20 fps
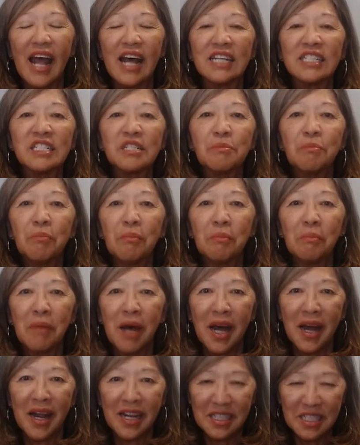As
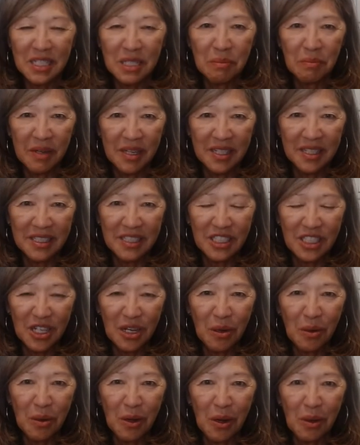my husband
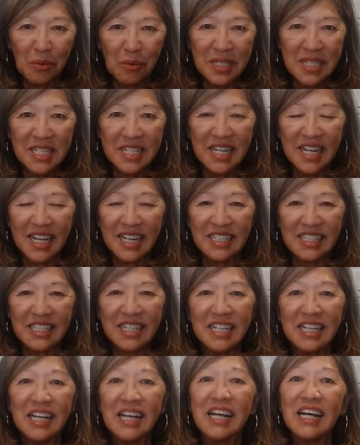Joe always
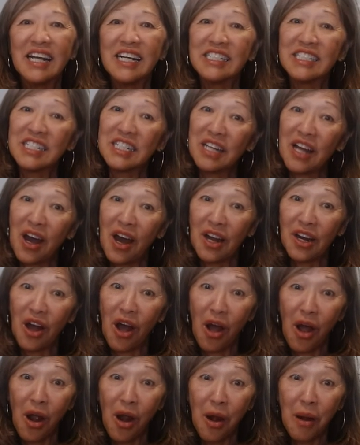says, it's
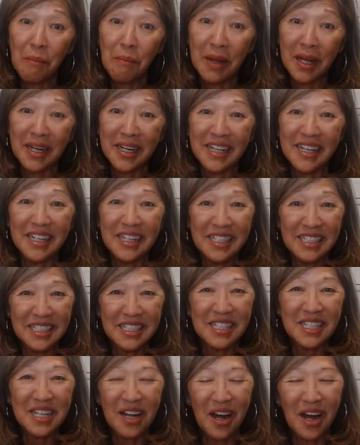not our money,
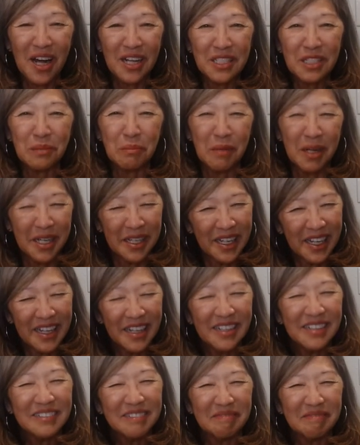it's God's
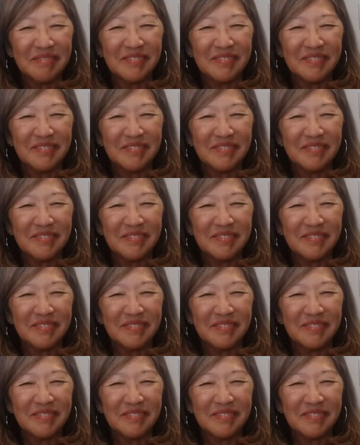money.